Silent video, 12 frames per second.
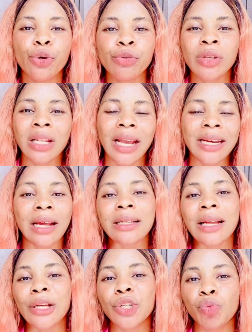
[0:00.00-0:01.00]
Use it like
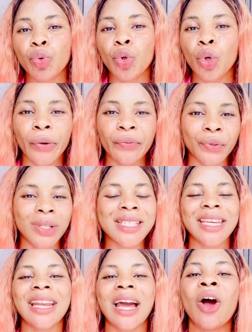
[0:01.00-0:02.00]
that and you will love your
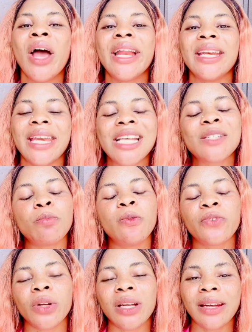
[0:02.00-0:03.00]
skin. Now let's
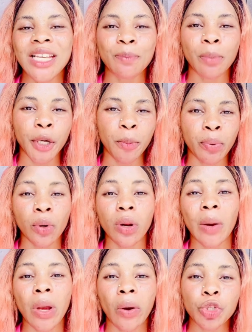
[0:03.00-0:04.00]
move to the next body
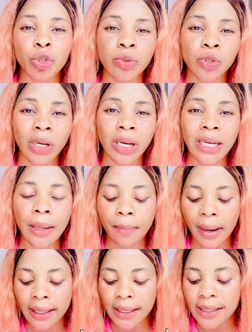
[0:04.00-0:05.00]
product that we are going to be talking
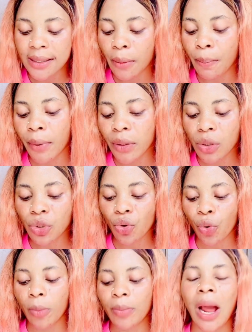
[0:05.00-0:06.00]
about, is the body
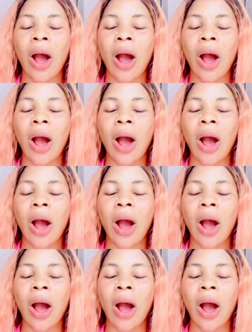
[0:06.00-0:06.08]
scrub.